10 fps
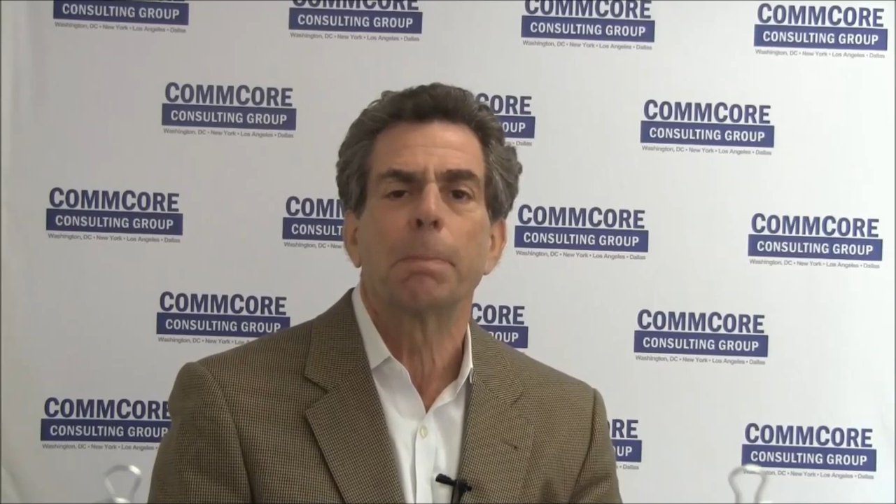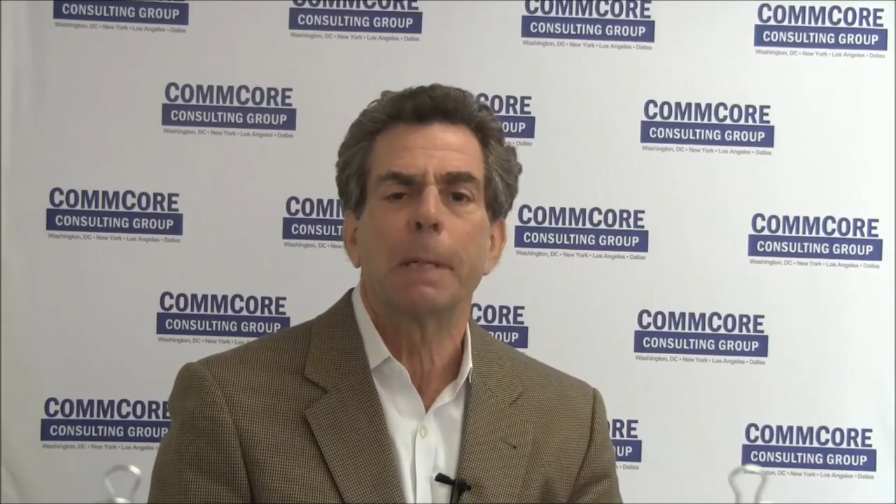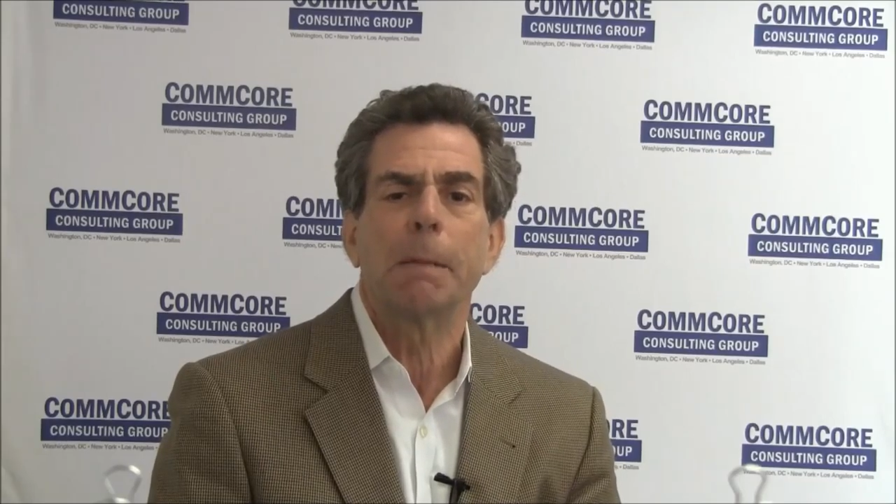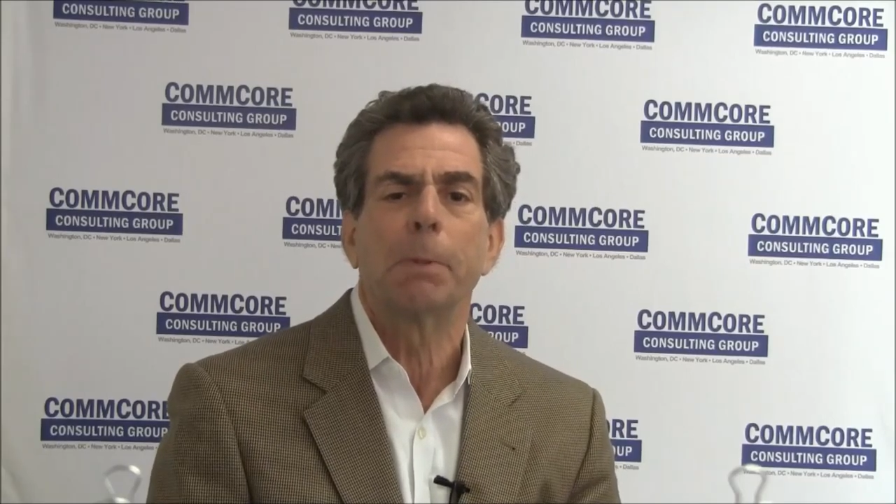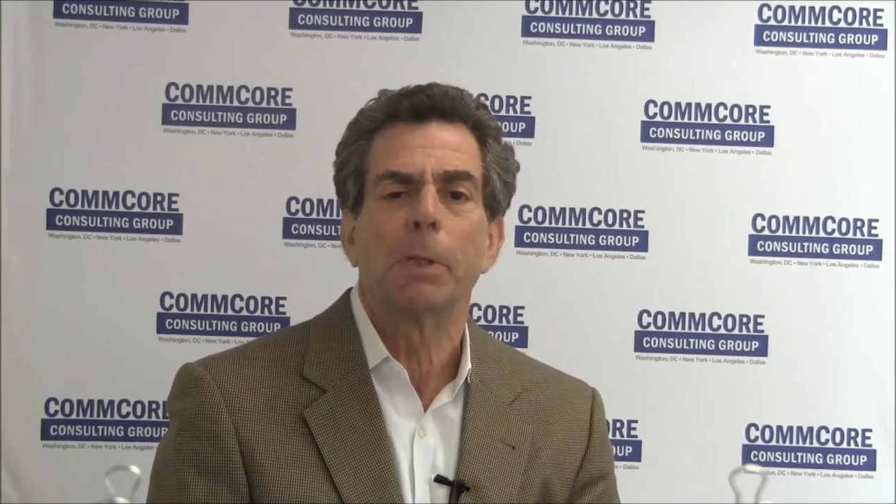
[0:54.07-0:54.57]

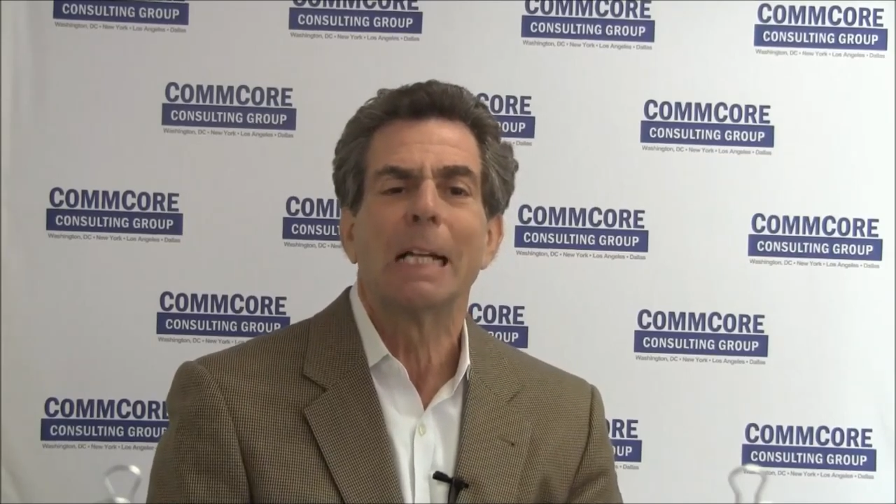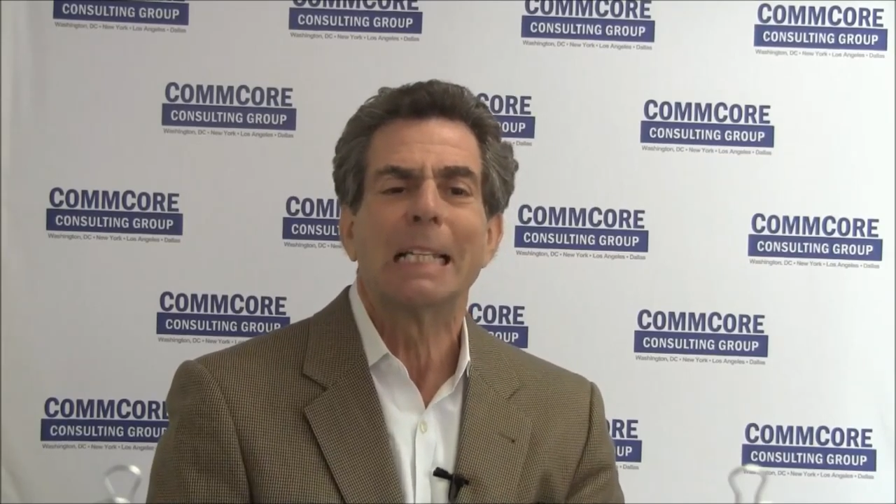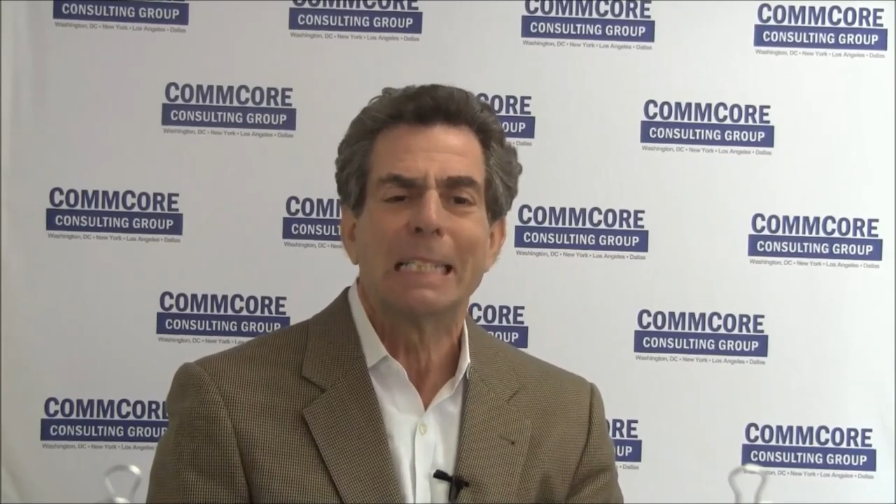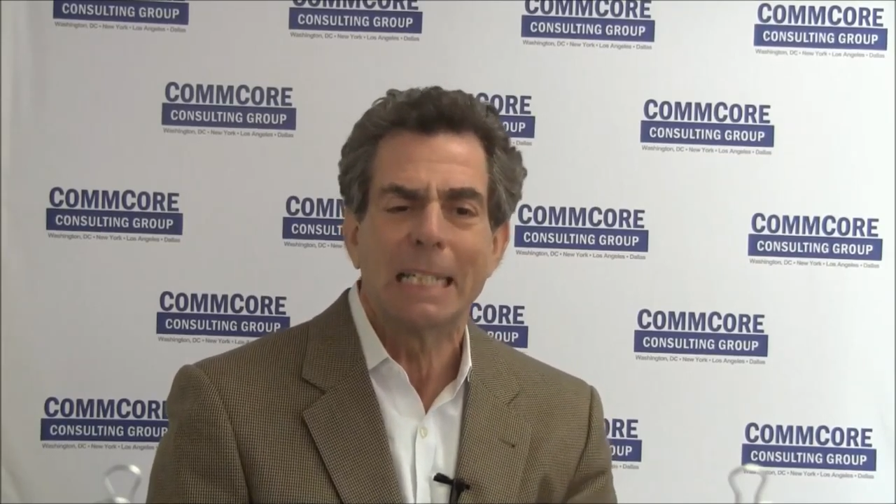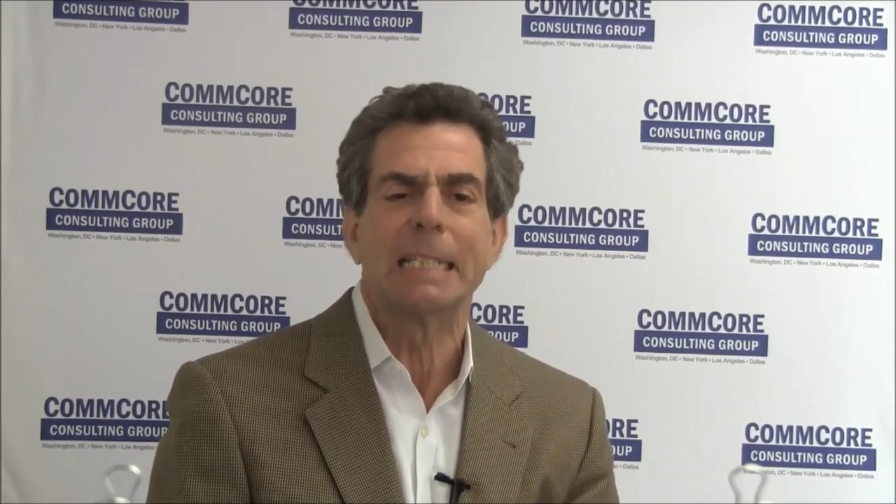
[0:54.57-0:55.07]
people
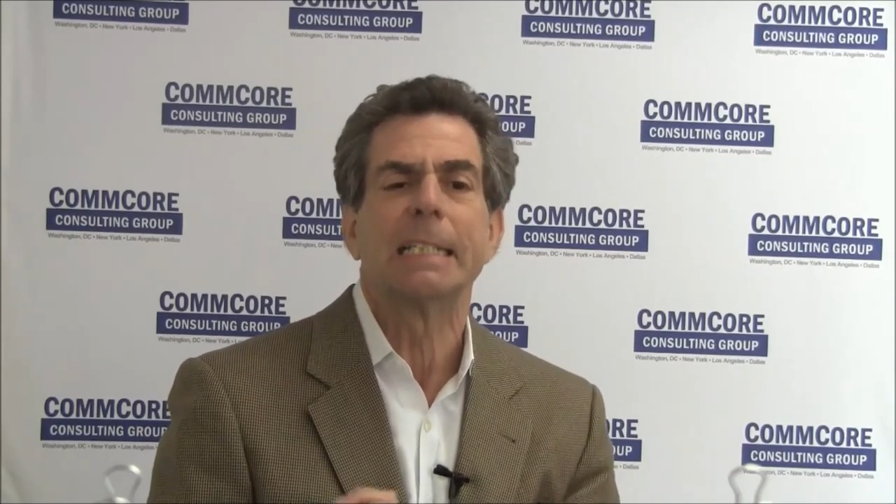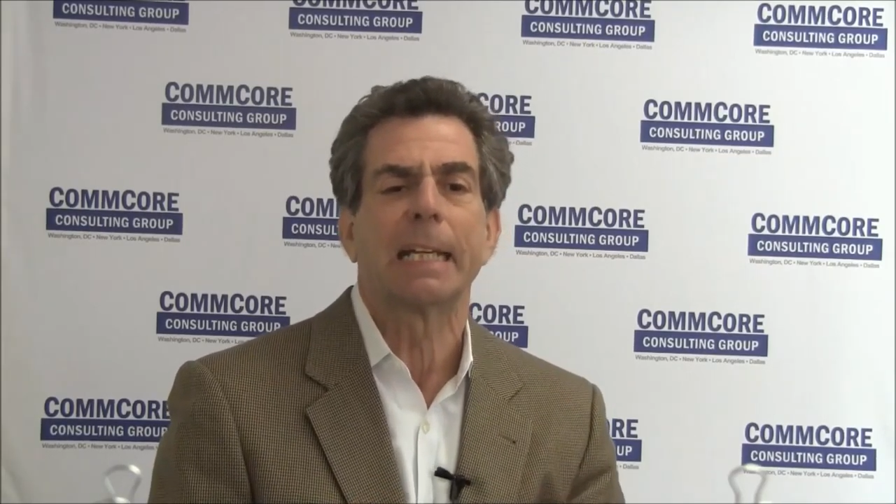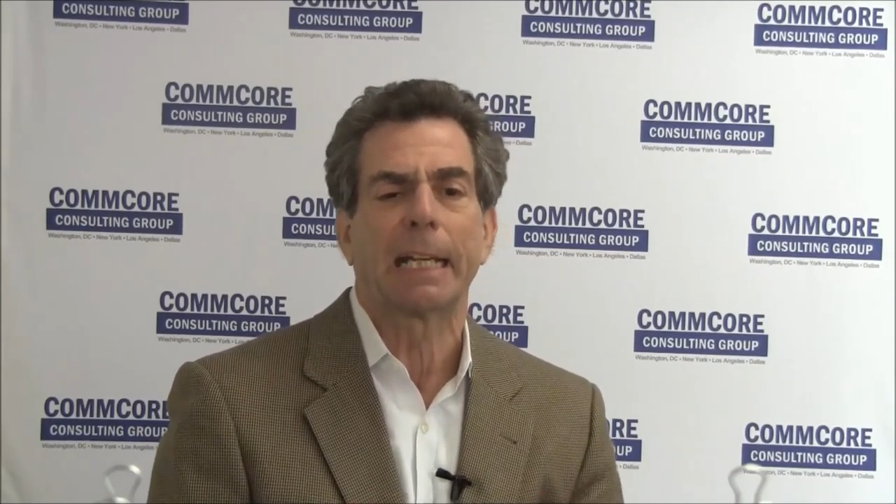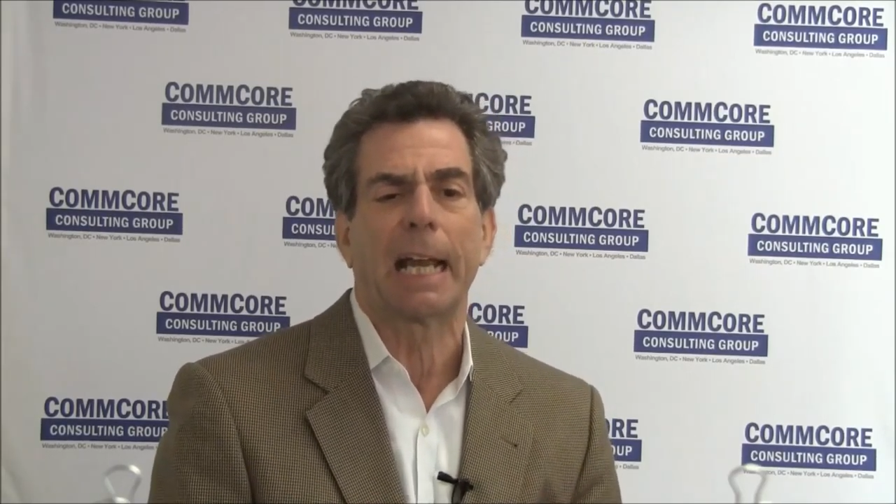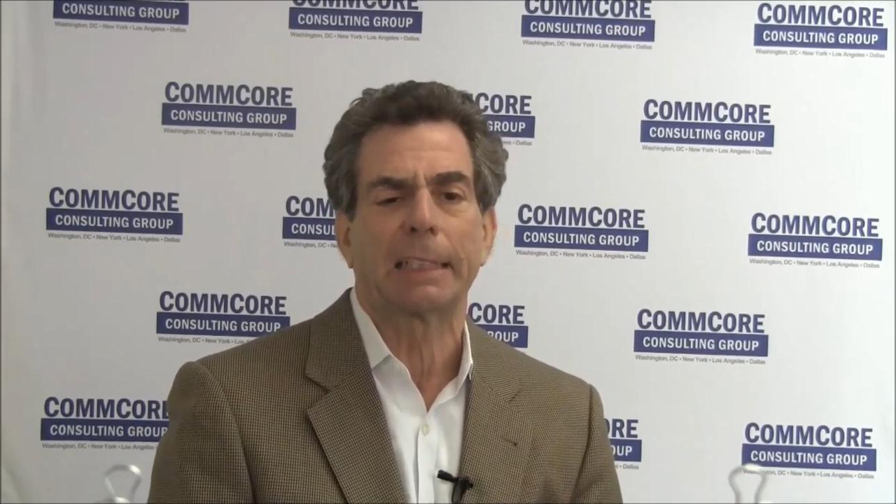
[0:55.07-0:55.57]
didn't
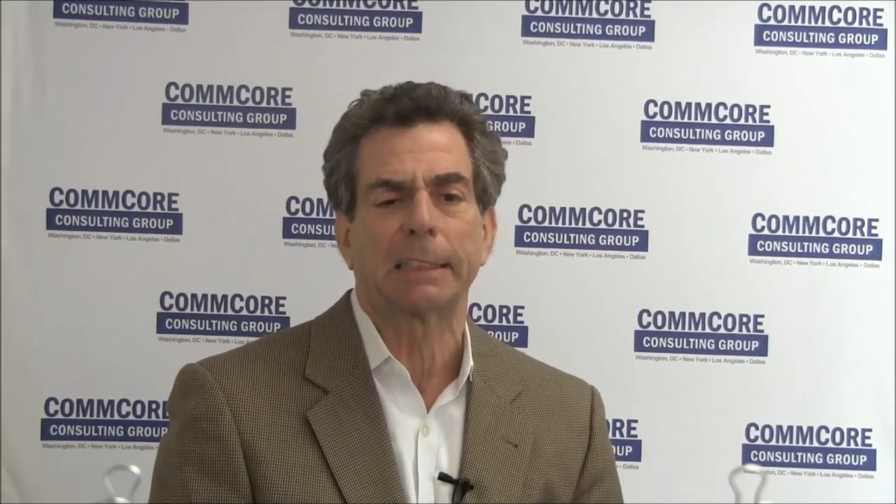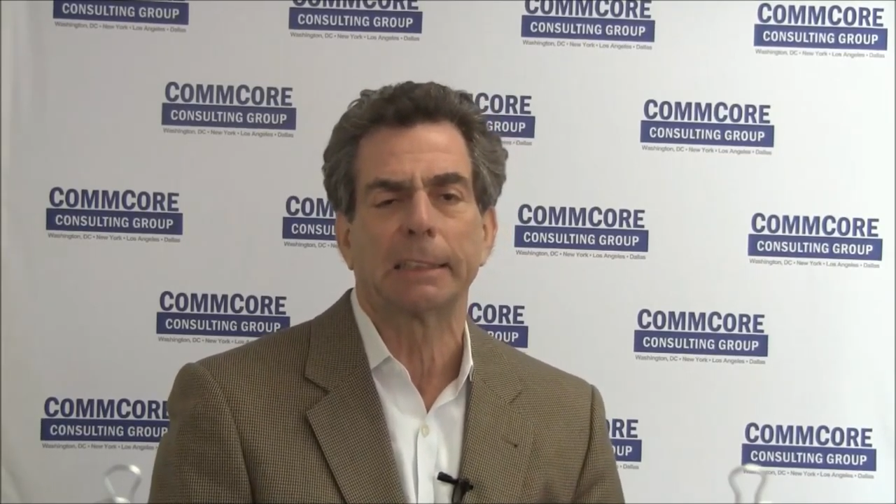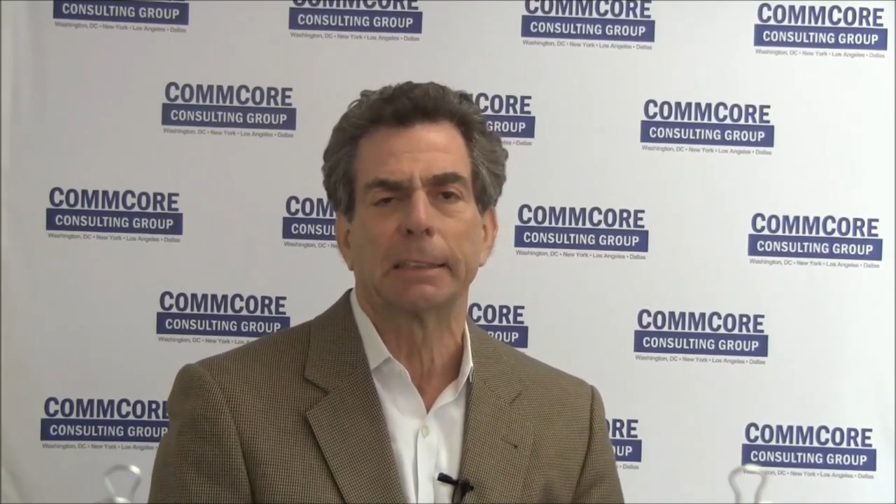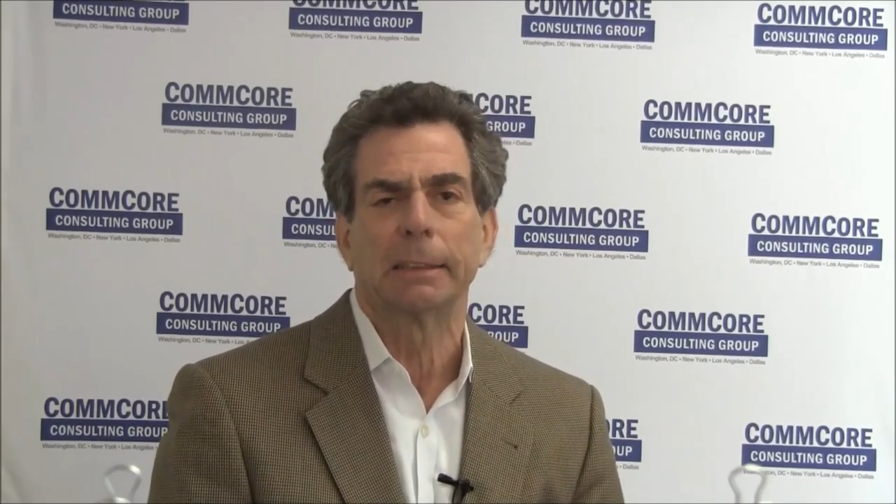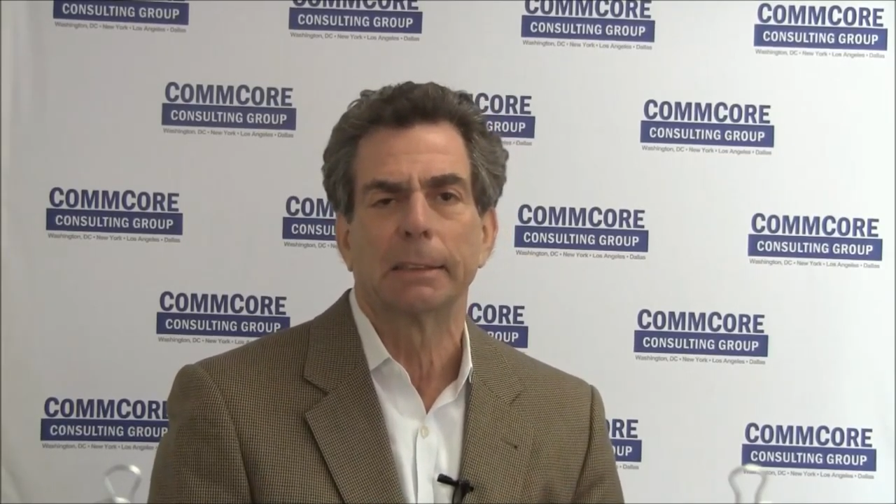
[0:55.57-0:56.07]
take action.